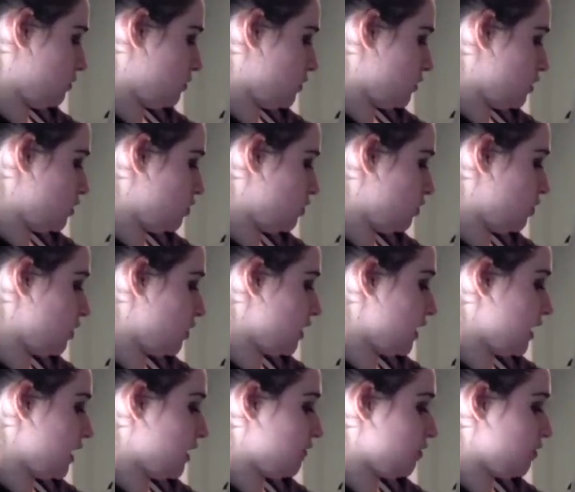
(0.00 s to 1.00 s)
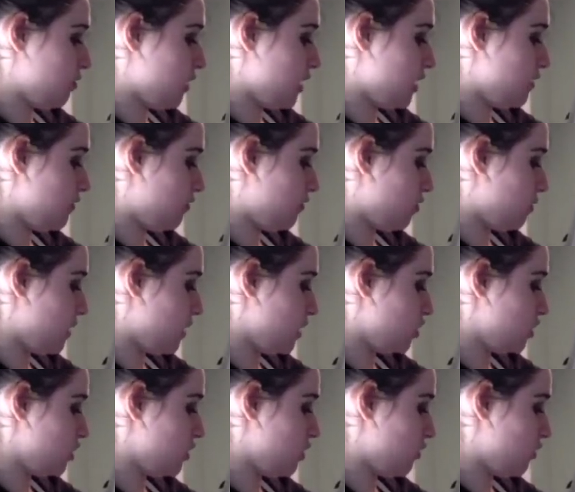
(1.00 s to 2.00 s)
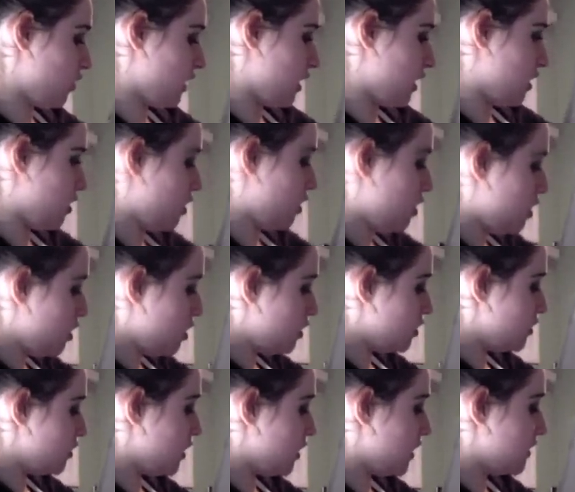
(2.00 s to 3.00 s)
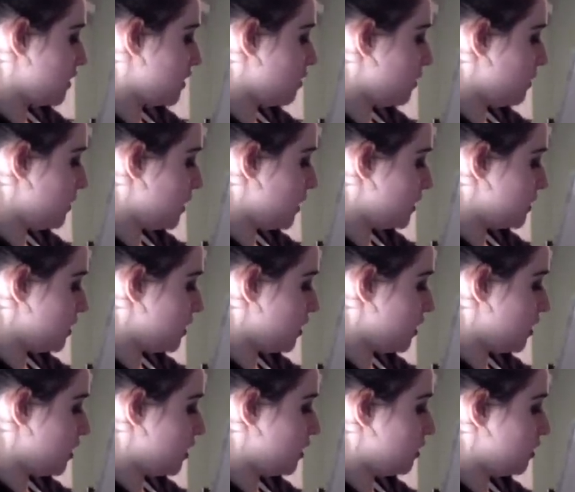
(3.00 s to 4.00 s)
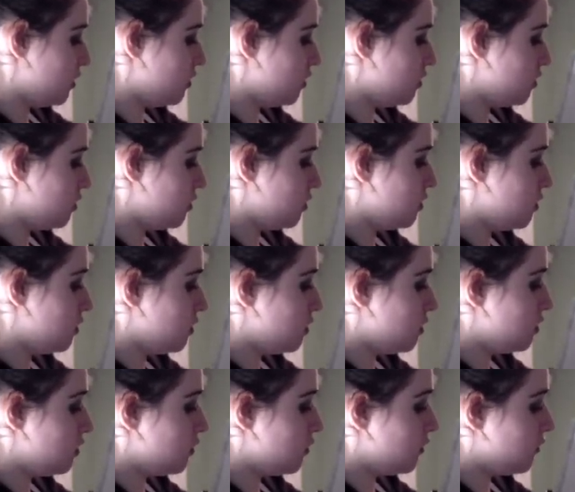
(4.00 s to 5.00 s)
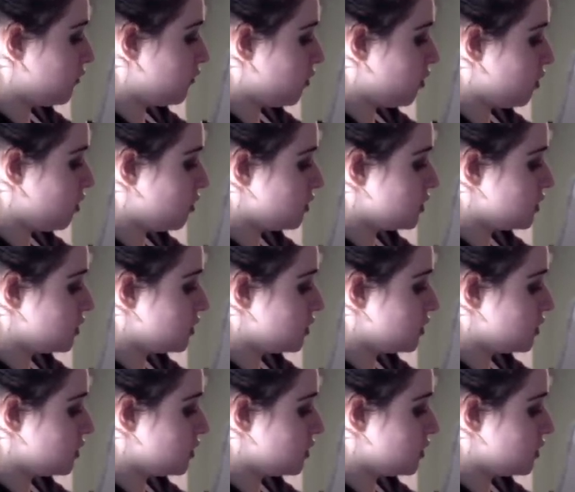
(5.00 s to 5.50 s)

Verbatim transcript: So we want to have the rate of formation over here. So that's going to be based on the first